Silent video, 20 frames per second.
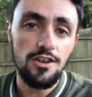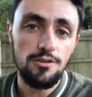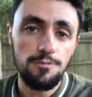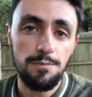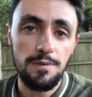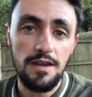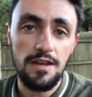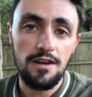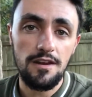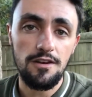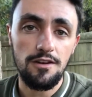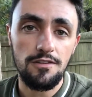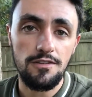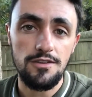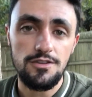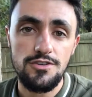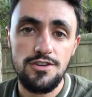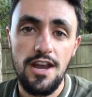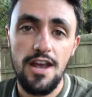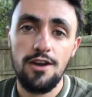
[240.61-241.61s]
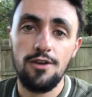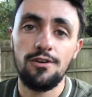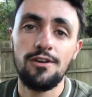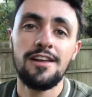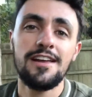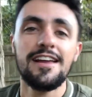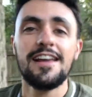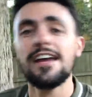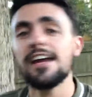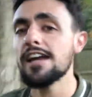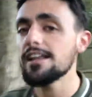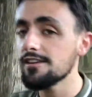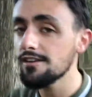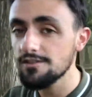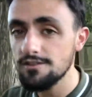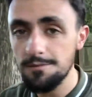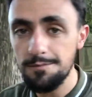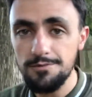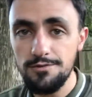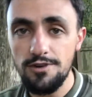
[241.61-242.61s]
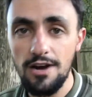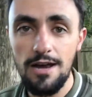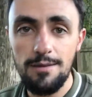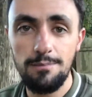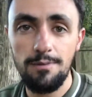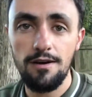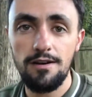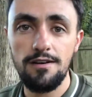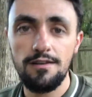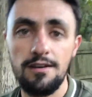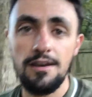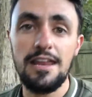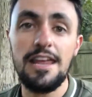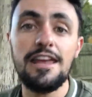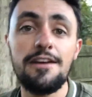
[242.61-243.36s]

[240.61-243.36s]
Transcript: you being here on this channel. Hit the subscribe button